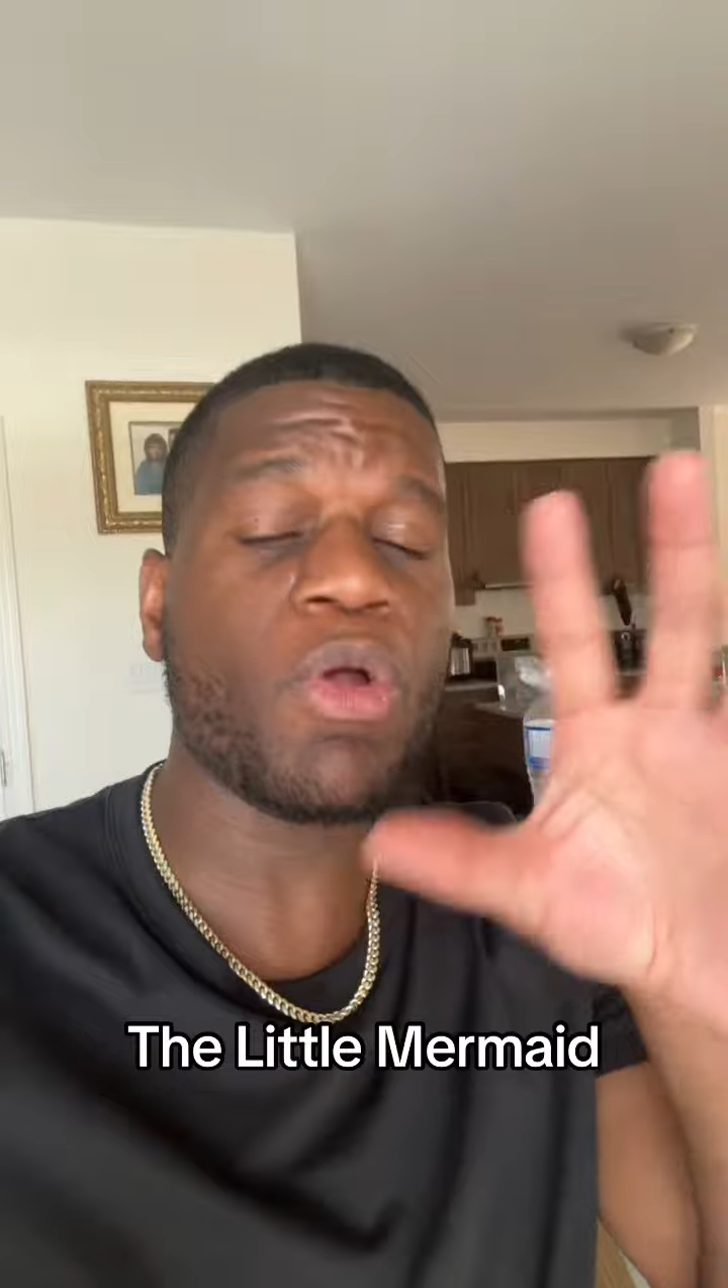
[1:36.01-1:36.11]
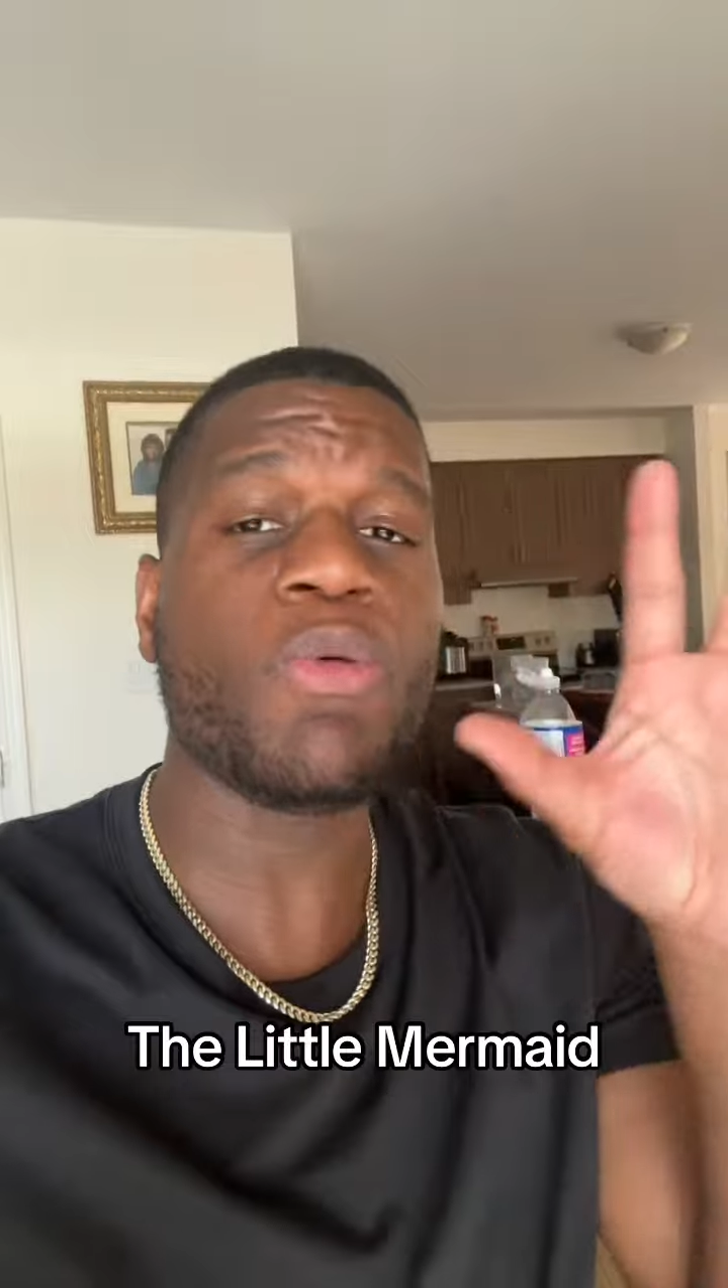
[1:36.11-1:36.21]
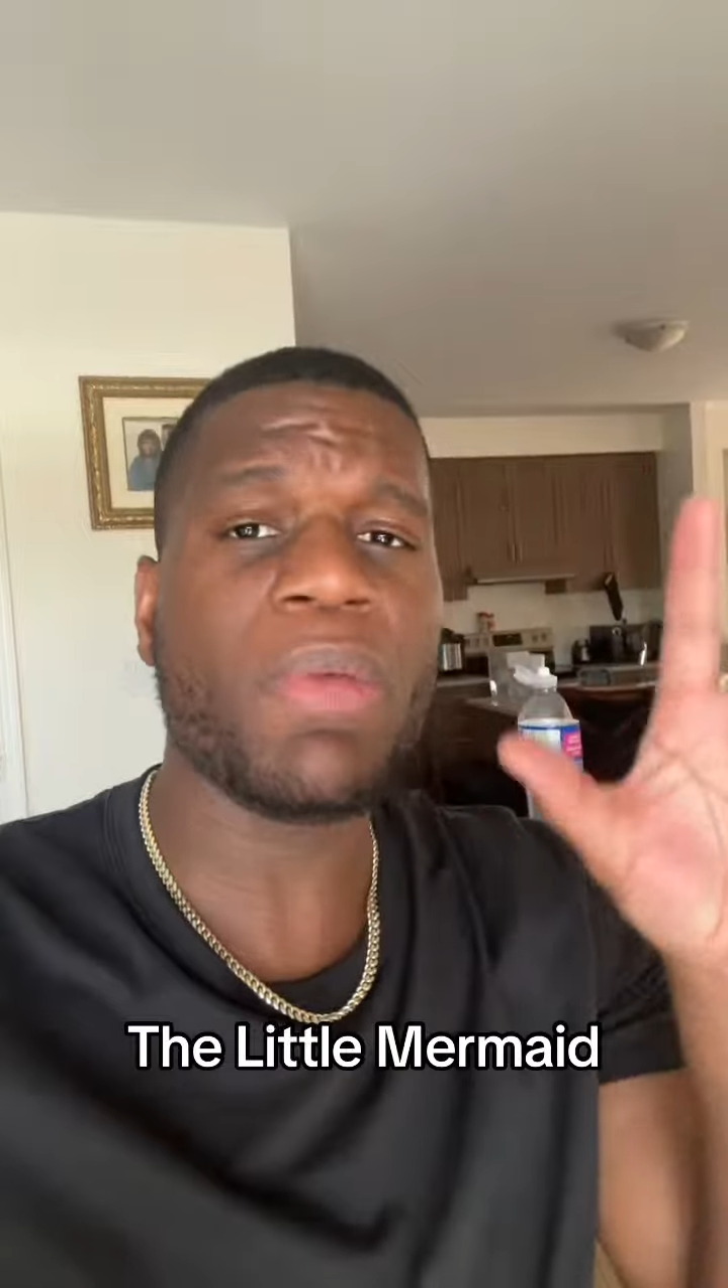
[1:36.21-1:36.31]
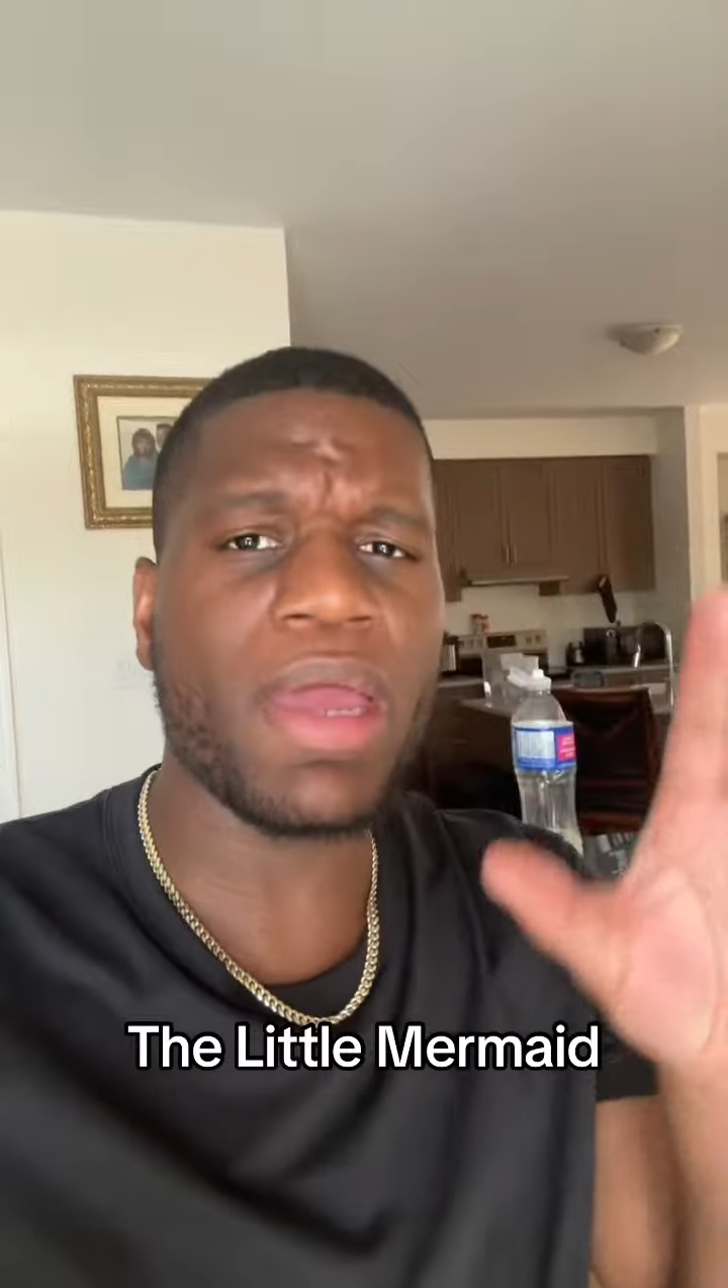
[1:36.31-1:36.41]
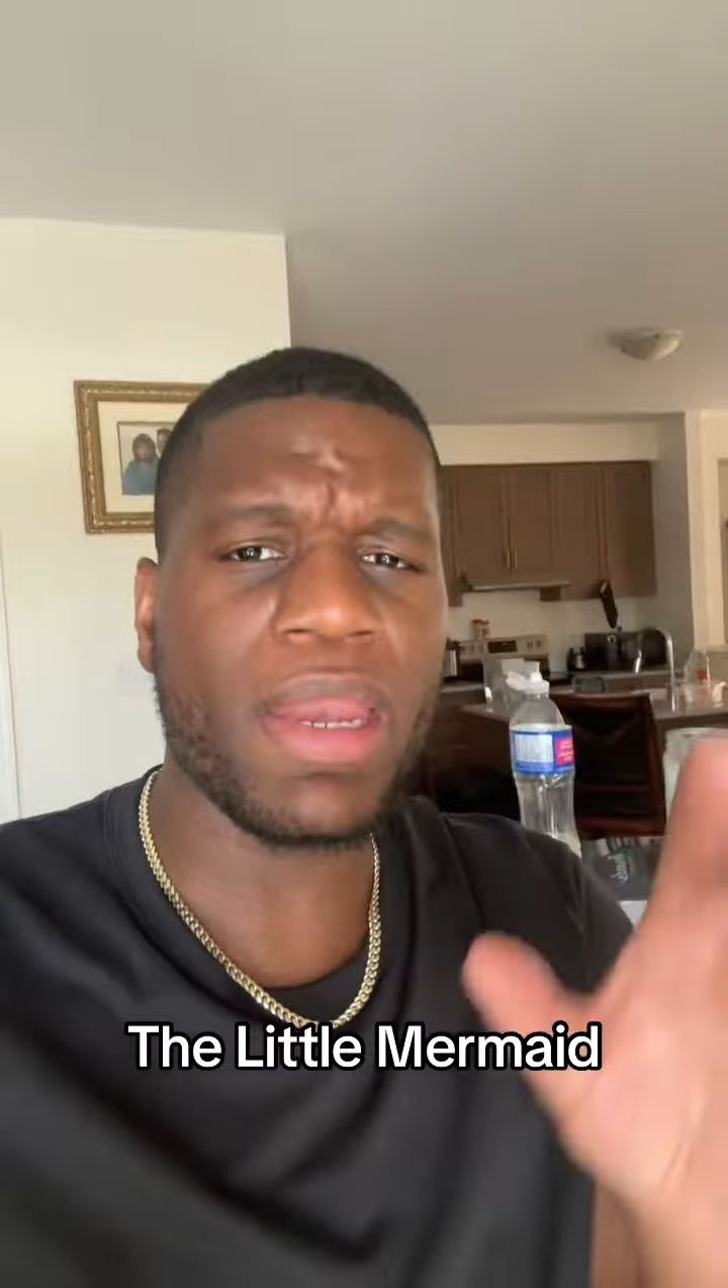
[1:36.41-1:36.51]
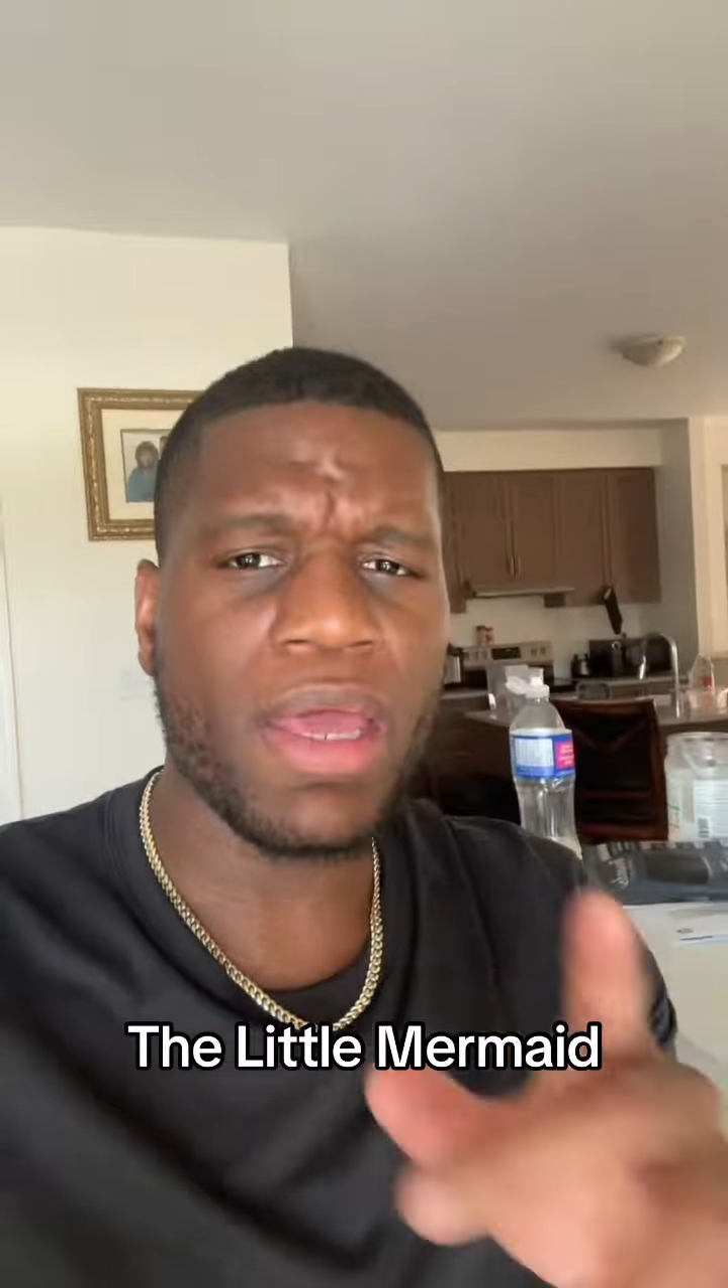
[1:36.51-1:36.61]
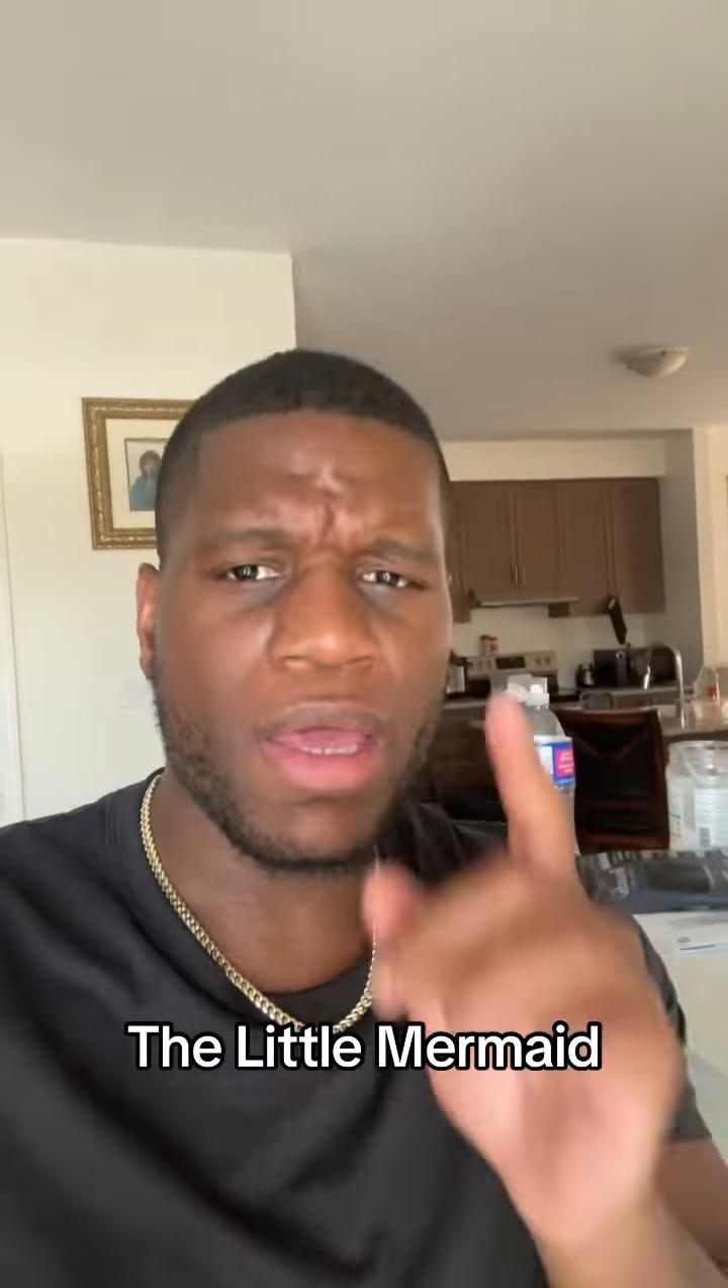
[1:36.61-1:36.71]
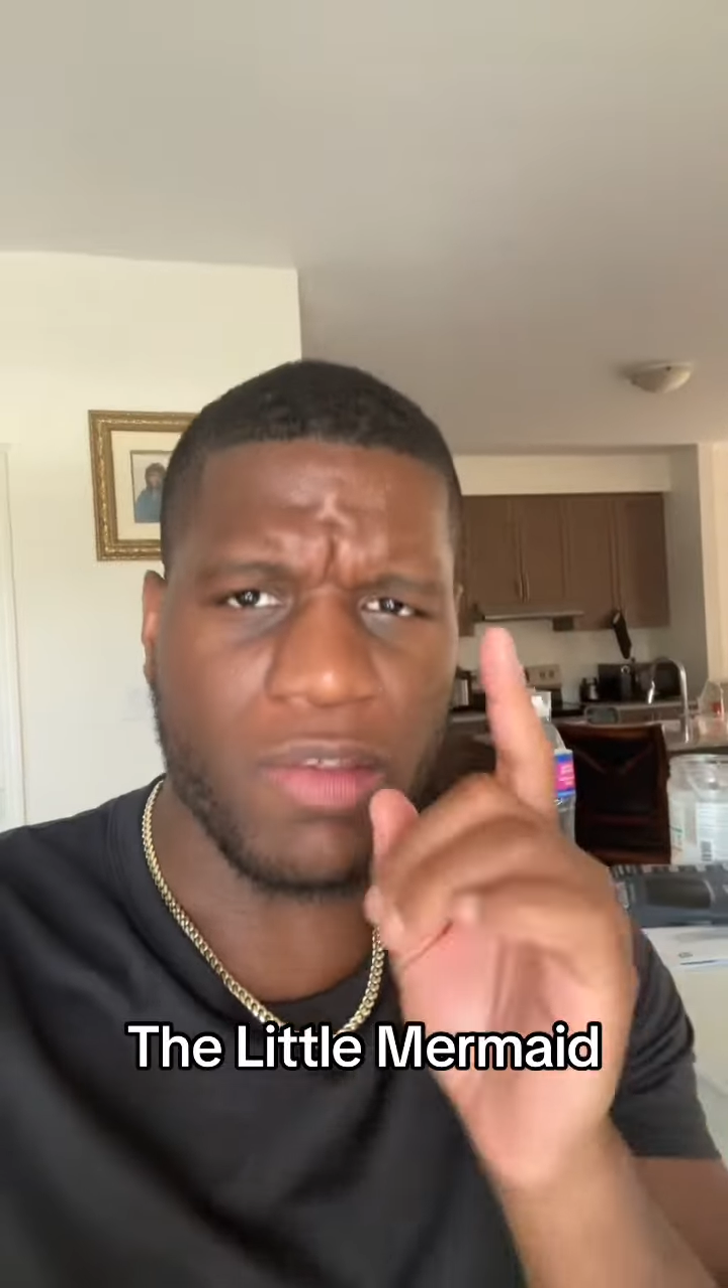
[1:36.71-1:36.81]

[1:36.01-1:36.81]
mermaid